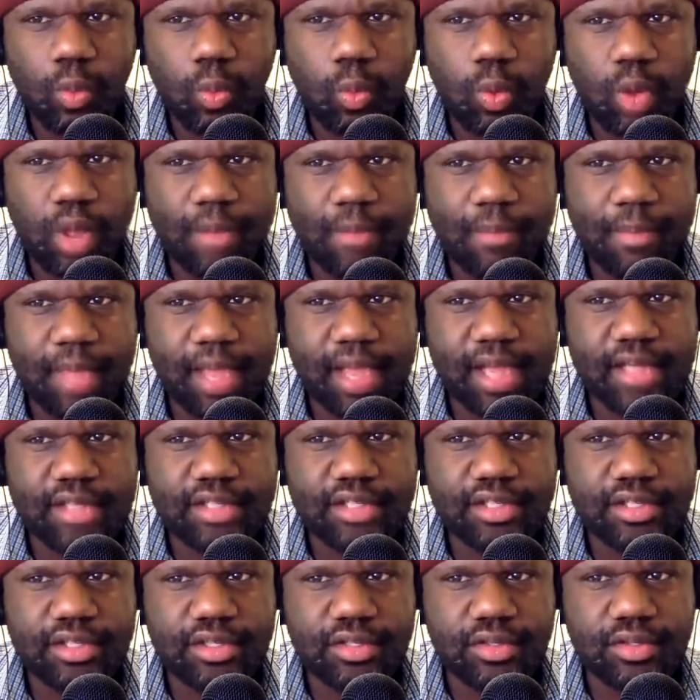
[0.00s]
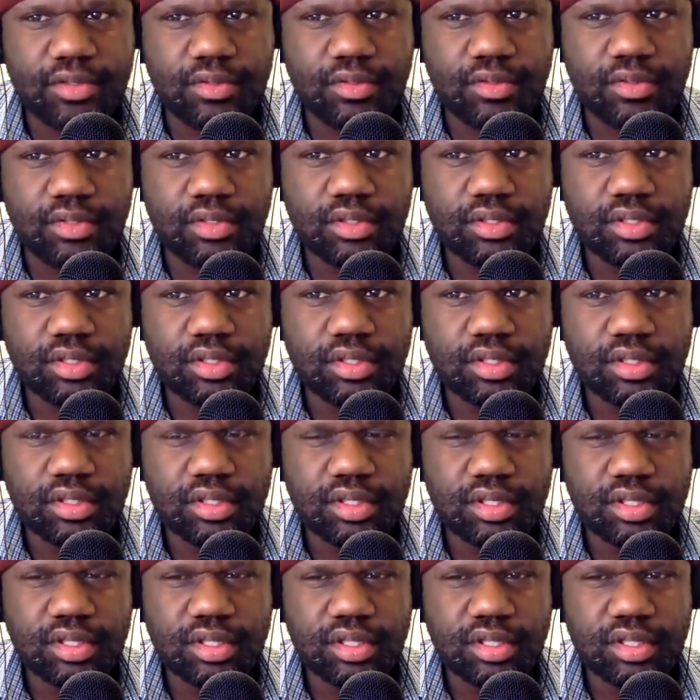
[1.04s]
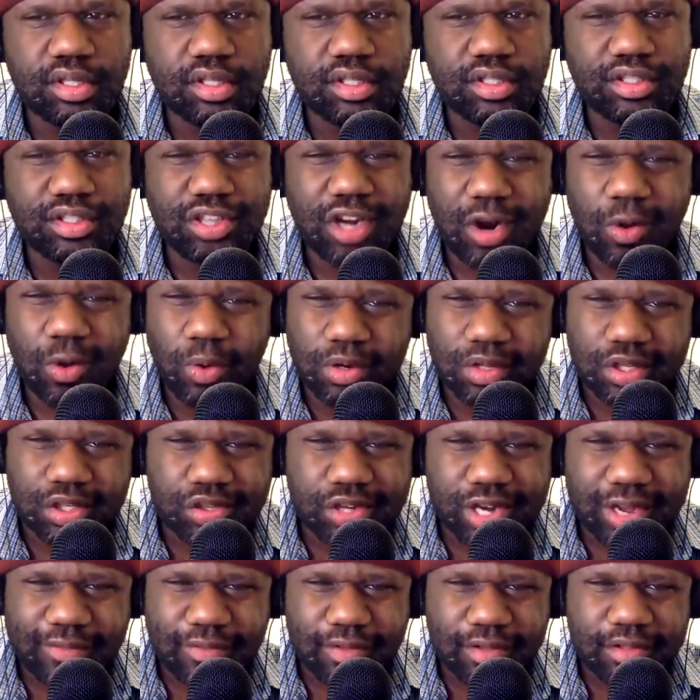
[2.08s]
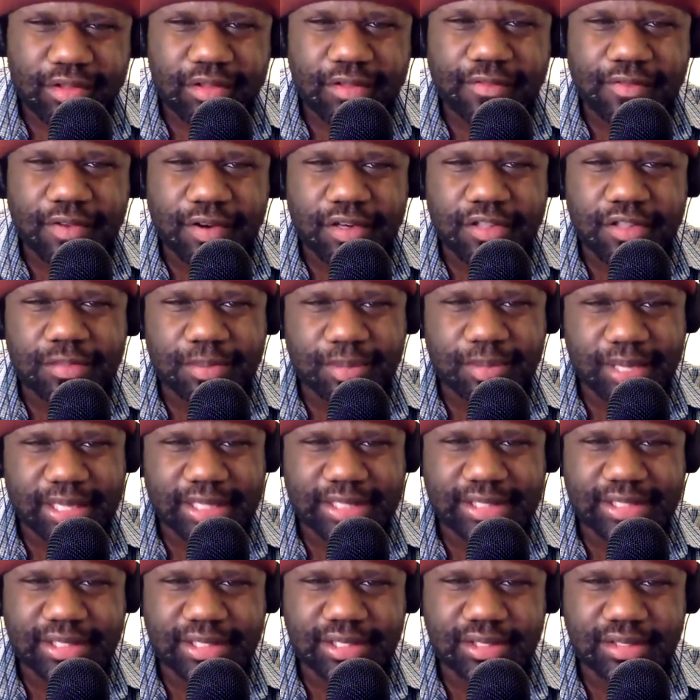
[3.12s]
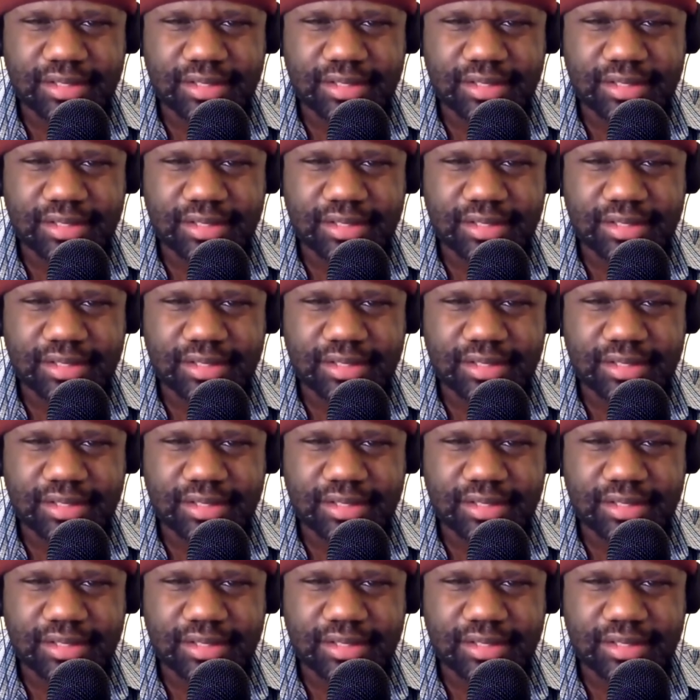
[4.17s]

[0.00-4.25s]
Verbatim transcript: What made you to start wanting to travel in the first place?